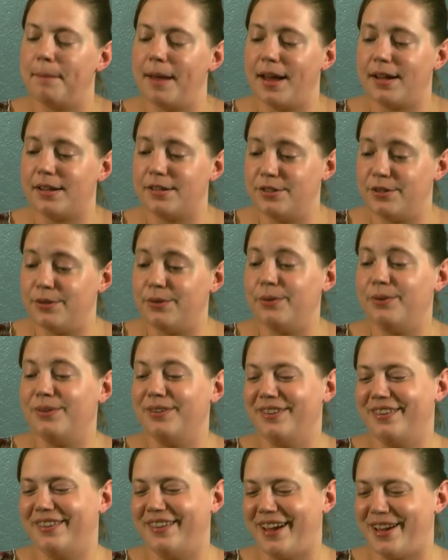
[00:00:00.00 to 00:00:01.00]
back
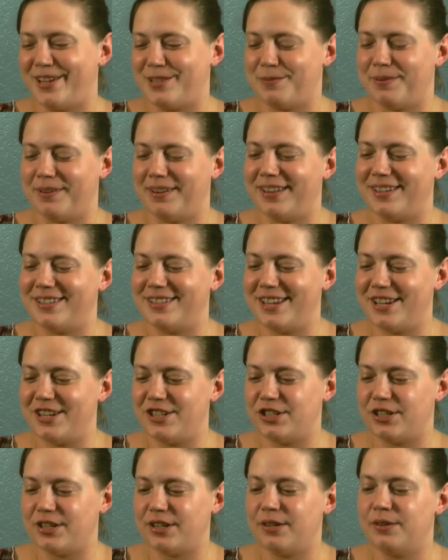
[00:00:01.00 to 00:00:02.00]
to the
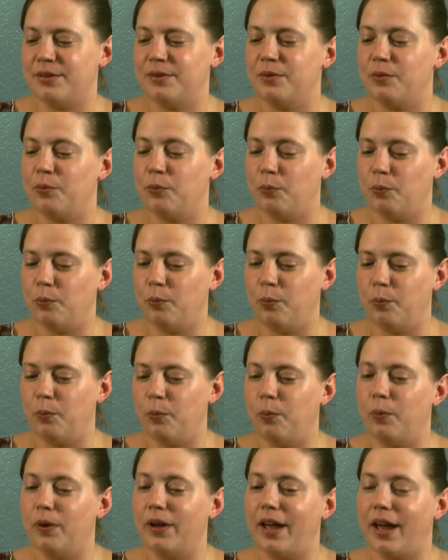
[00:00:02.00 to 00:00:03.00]
hospitalization,
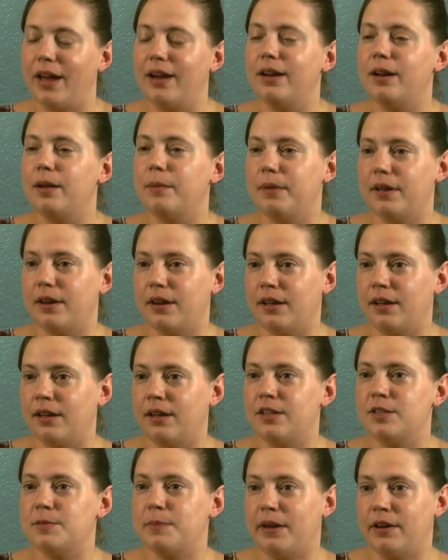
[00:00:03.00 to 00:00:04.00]
we ended up getting
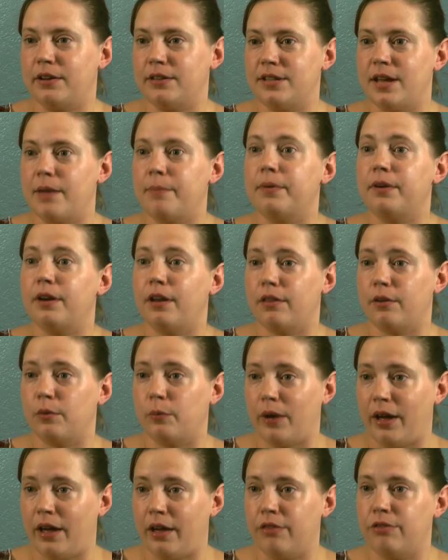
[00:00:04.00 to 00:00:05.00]
a spinal tap
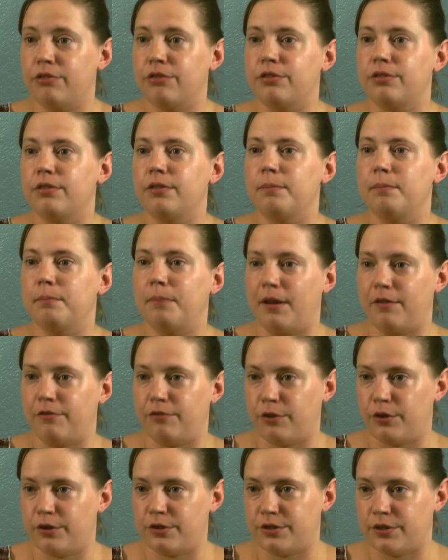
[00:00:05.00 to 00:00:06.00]
another way by
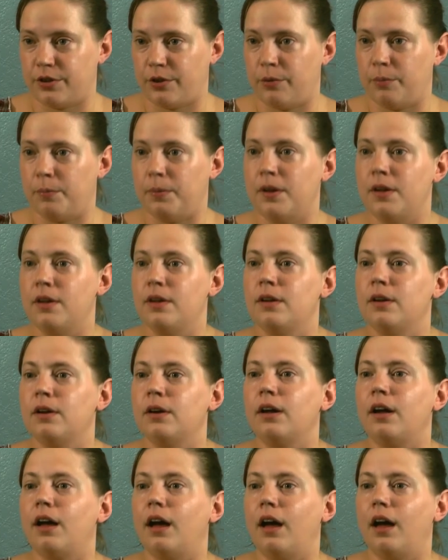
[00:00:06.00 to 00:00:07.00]
fluoroscope,
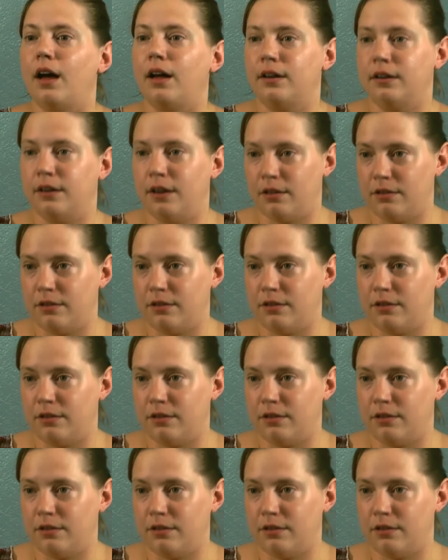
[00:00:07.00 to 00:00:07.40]
on